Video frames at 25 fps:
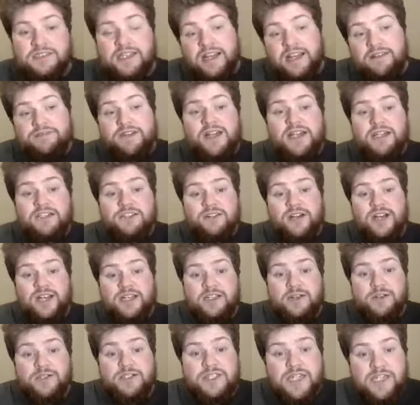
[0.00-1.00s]
kind of like a
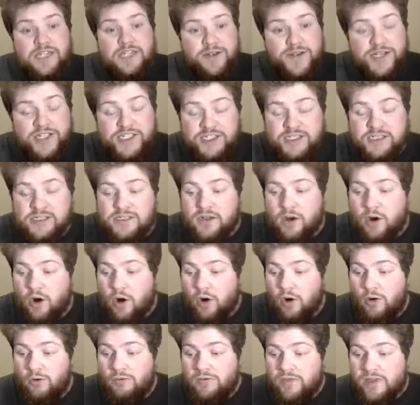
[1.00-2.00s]
direct continuation
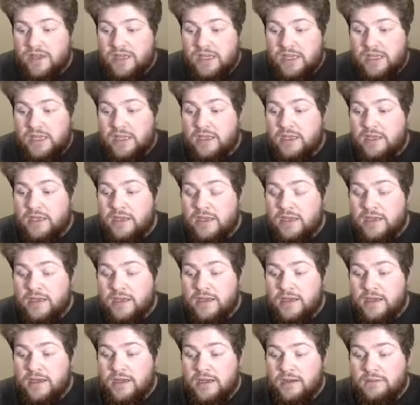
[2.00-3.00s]
of the
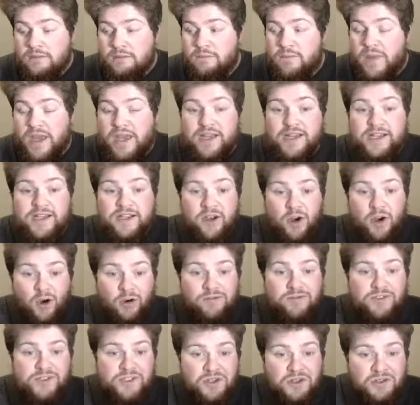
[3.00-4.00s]
big
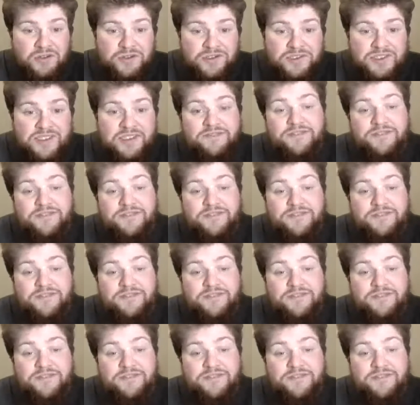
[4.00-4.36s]
Goth Johns.